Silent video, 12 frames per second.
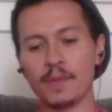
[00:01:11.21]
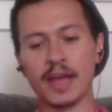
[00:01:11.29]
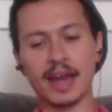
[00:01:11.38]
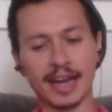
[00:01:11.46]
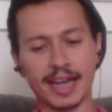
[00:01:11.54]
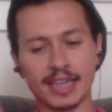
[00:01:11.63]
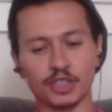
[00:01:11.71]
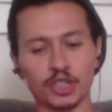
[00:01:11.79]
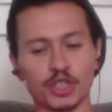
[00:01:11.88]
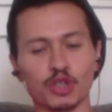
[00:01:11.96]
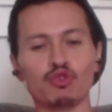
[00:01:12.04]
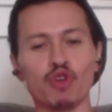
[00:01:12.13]
And I guess
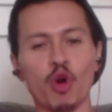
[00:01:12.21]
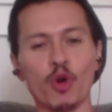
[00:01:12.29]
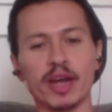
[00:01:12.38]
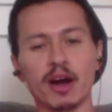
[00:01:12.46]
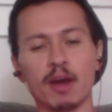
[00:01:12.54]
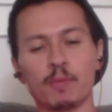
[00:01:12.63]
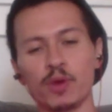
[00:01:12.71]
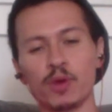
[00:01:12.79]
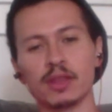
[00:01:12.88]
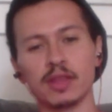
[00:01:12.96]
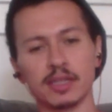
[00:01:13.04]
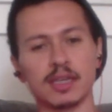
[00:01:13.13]
just growing up
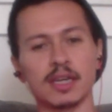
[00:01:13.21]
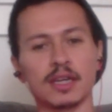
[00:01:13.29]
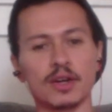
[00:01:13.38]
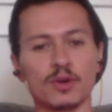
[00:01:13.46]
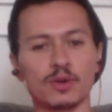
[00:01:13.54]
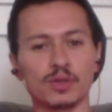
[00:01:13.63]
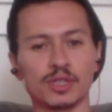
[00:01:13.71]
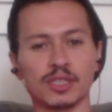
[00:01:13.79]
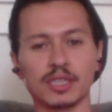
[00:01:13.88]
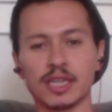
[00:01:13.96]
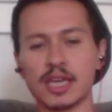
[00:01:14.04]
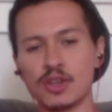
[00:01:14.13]
with
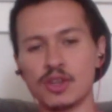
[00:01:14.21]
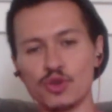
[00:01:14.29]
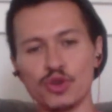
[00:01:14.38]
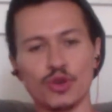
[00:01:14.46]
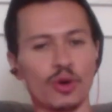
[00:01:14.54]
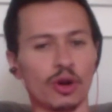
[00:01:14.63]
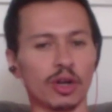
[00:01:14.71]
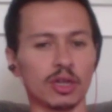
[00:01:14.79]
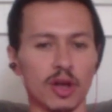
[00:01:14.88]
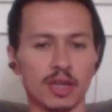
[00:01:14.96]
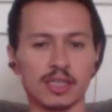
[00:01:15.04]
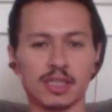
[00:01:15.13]
Latinos in New York,
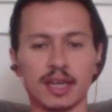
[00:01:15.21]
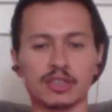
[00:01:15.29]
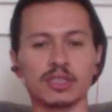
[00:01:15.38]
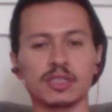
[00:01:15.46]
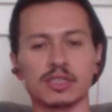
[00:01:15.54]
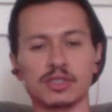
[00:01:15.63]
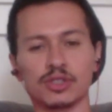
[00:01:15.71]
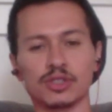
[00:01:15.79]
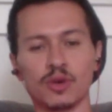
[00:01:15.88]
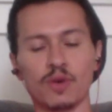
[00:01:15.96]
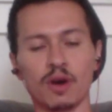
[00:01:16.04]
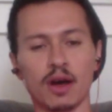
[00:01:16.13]
Los Angeles, and
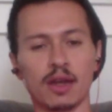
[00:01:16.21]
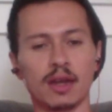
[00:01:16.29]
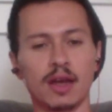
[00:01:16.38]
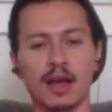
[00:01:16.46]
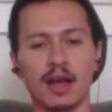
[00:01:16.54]
so on,